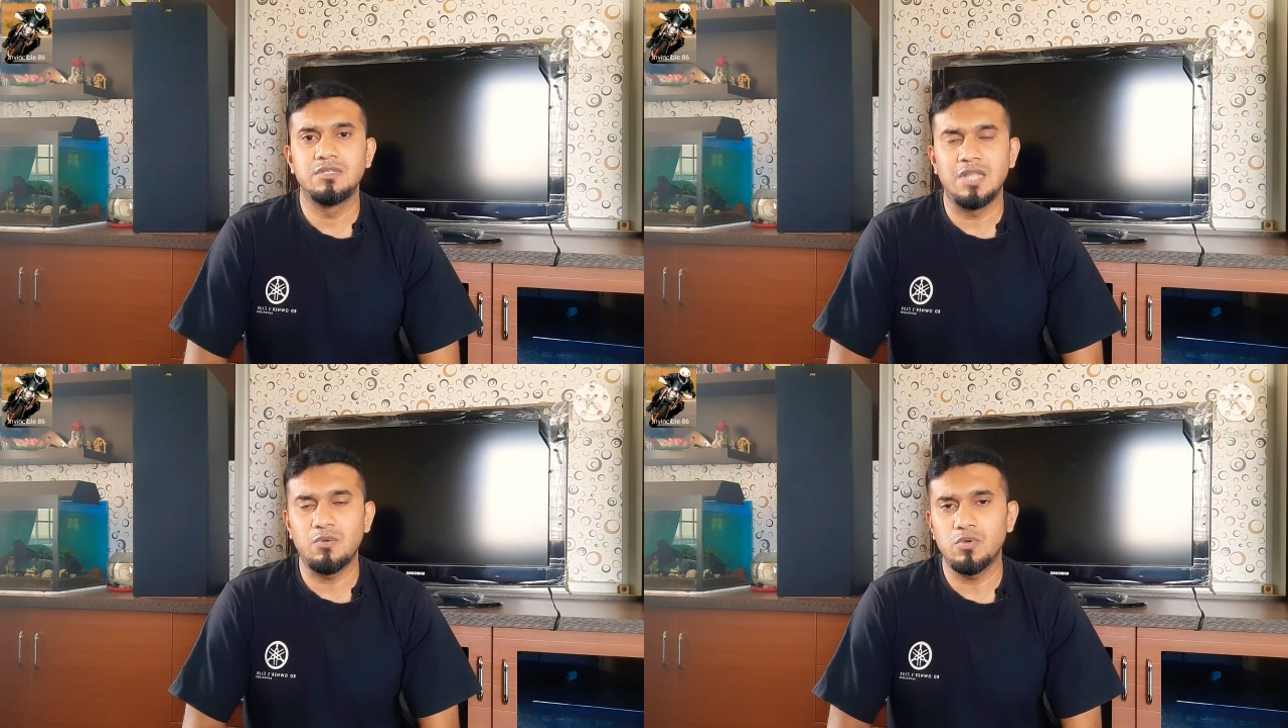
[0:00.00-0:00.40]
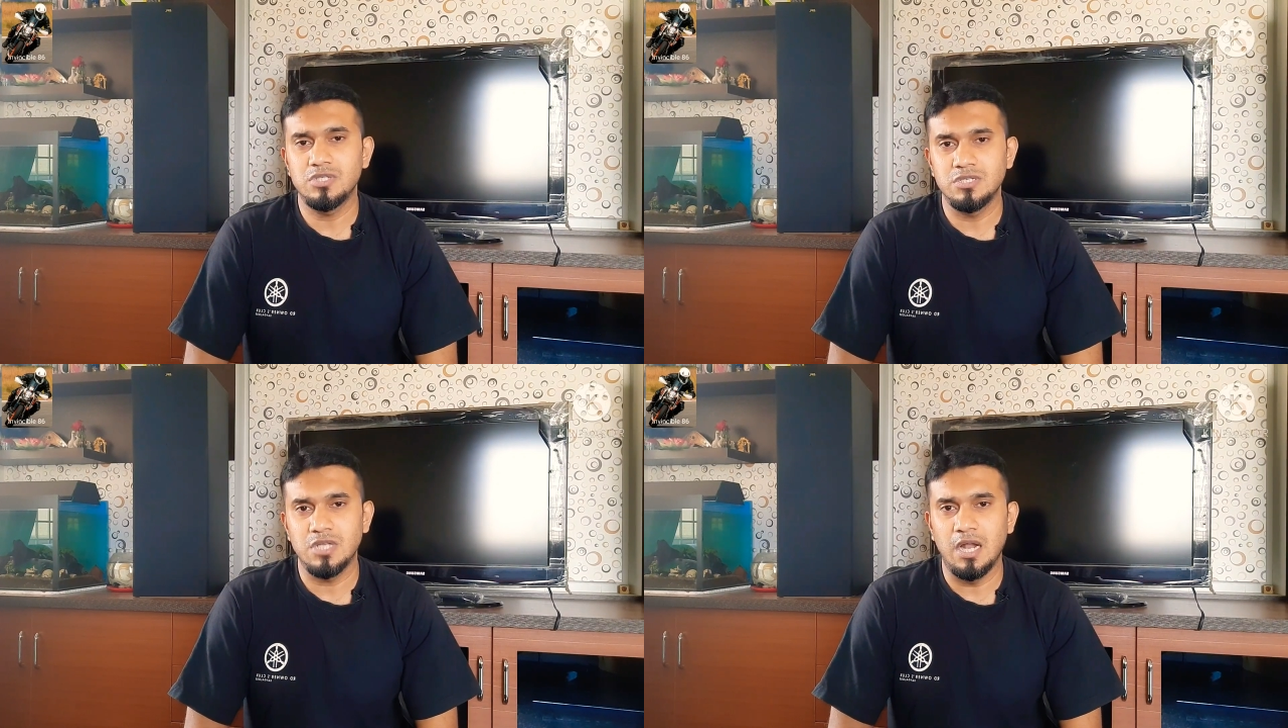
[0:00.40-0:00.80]
that was
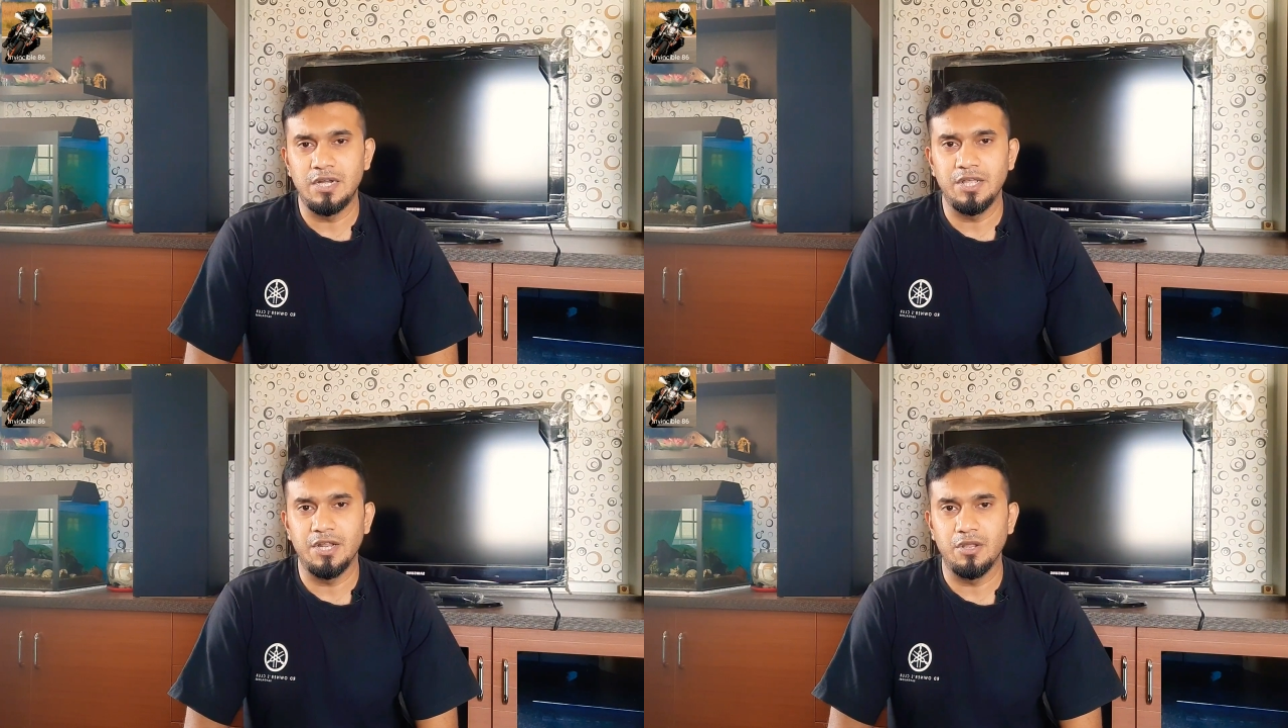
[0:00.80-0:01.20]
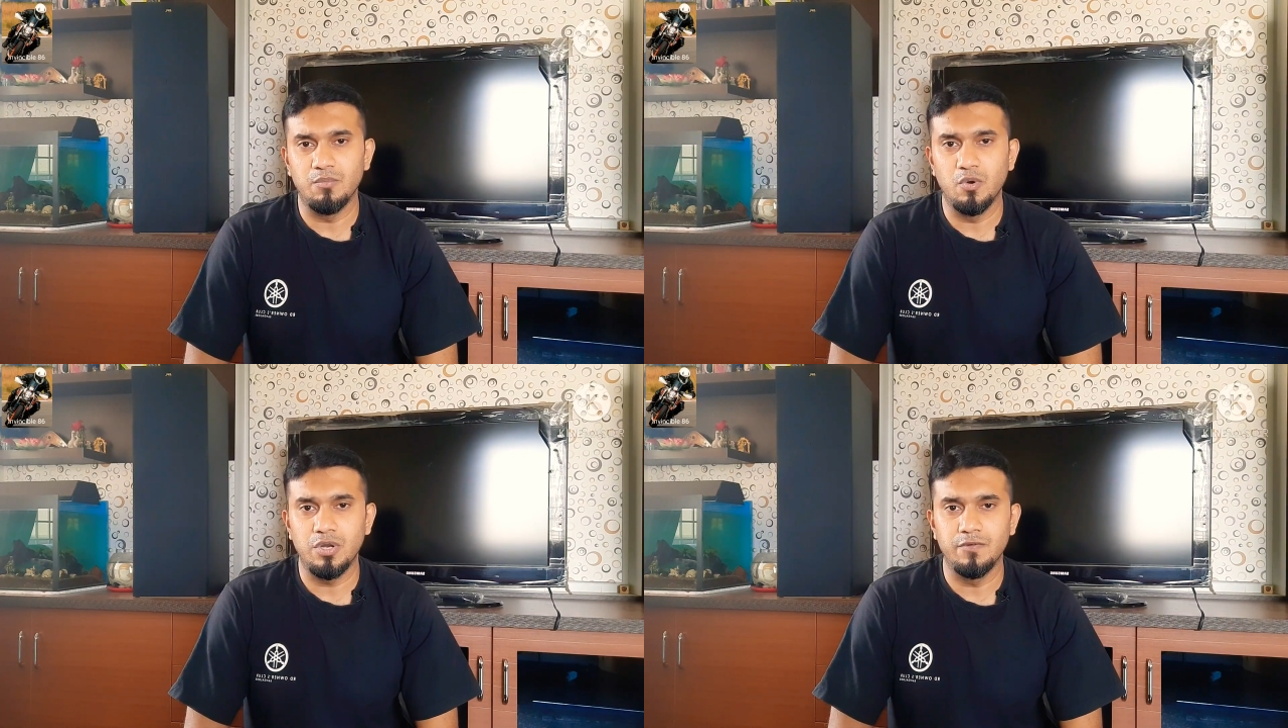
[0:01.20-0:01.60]
his ulterior
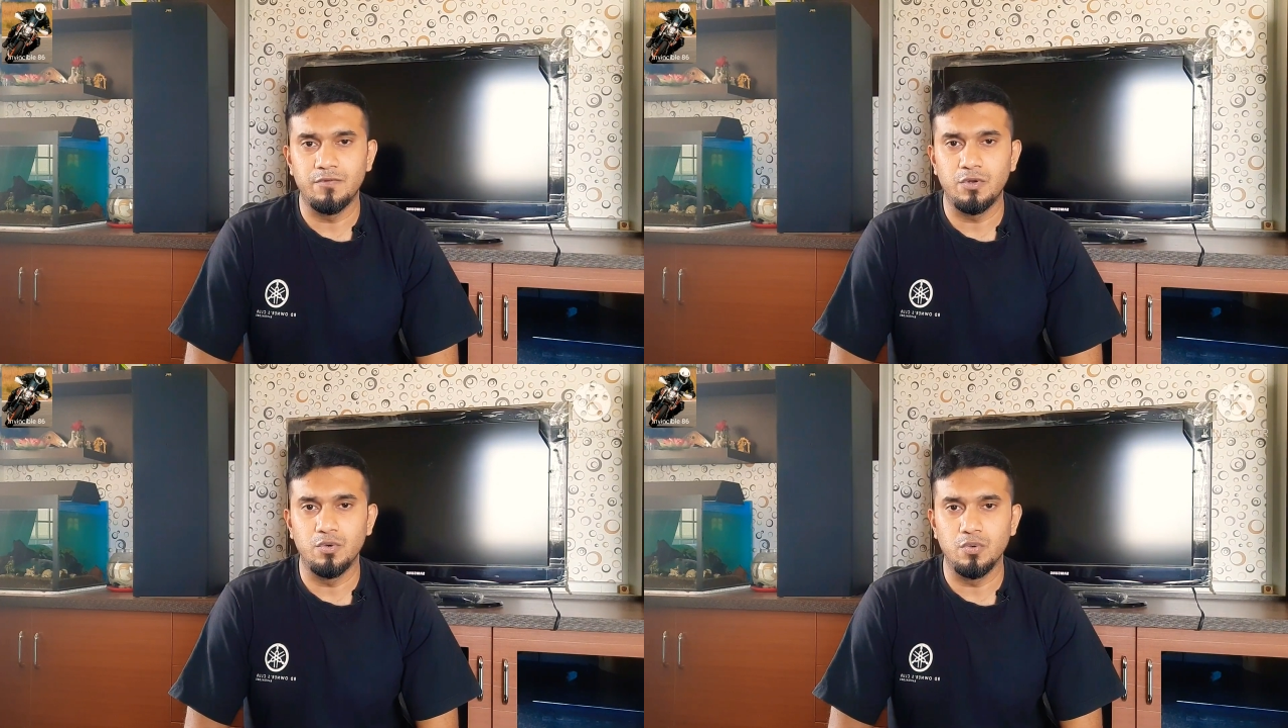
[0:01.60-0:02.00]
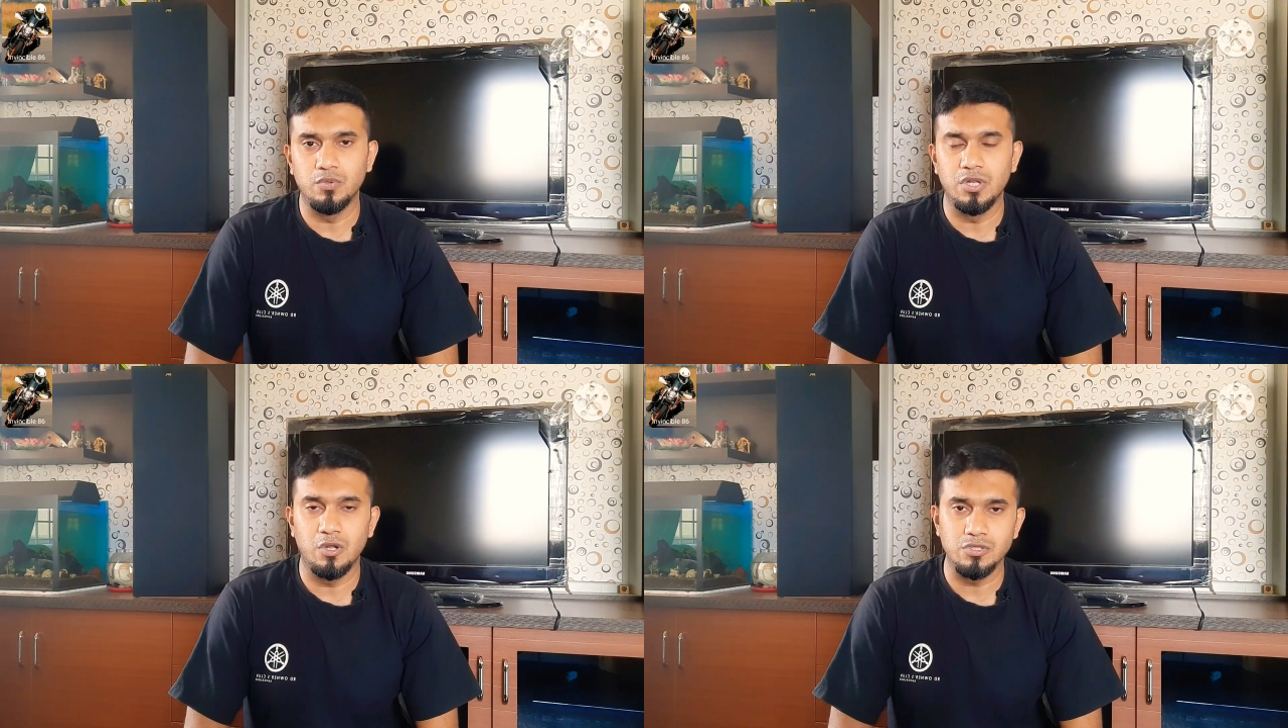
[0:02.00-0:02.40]
motive to do
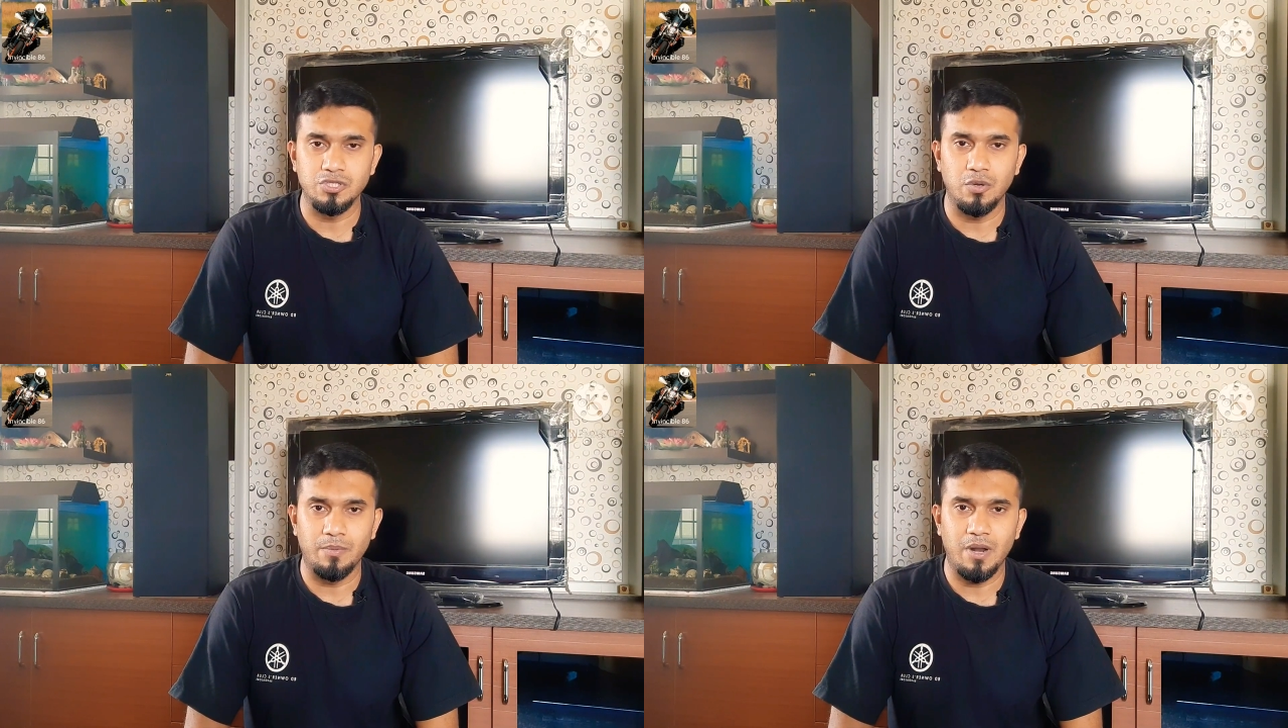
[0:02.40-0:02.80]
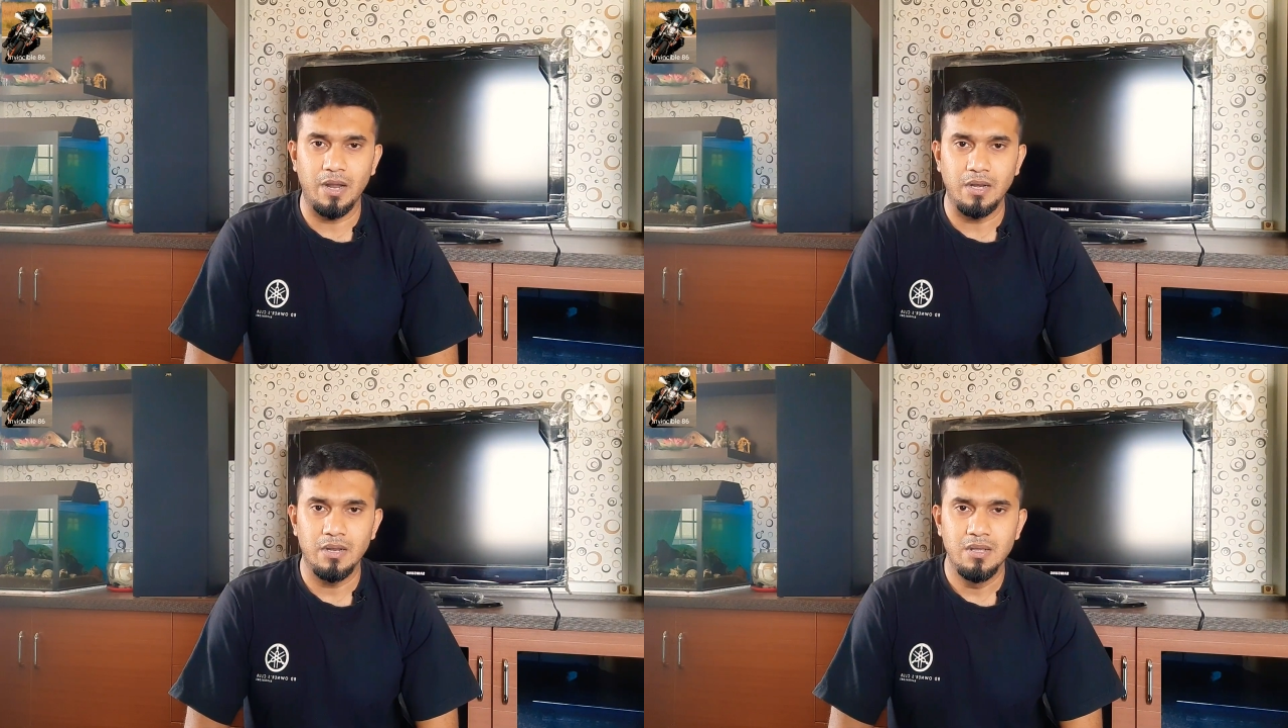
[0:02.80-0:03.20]
the non-stop
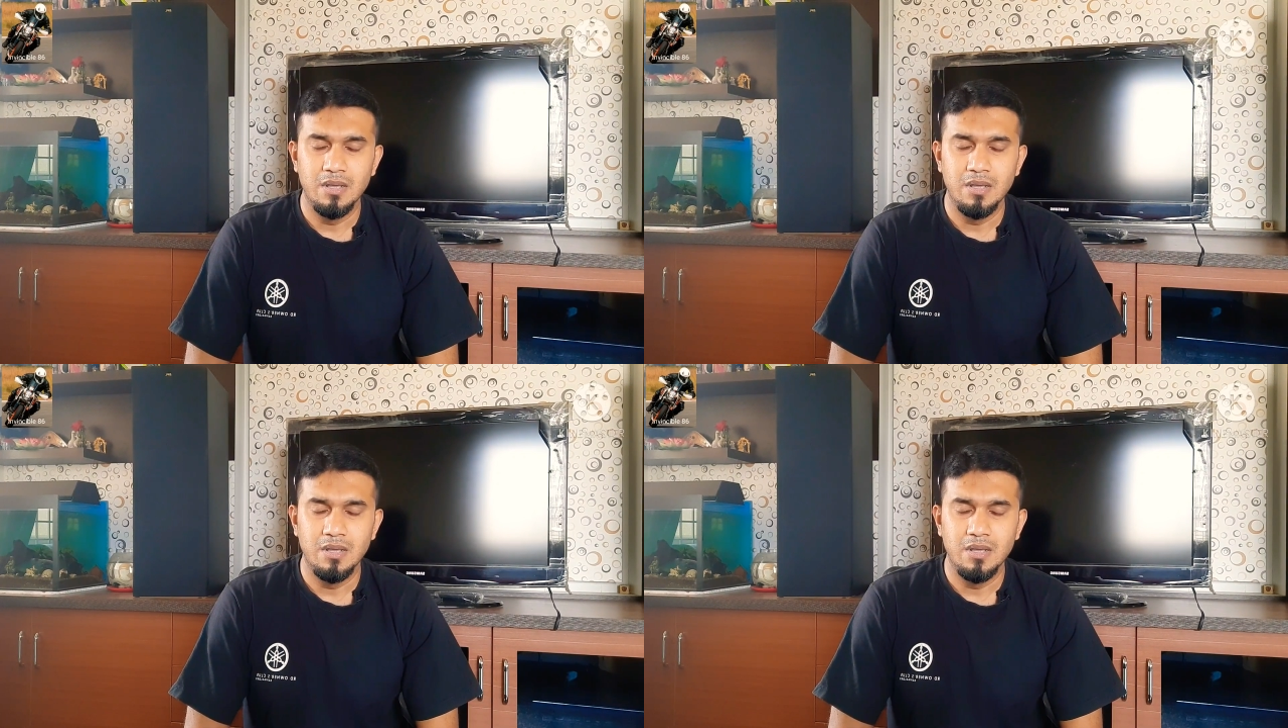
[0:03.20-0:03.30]
ride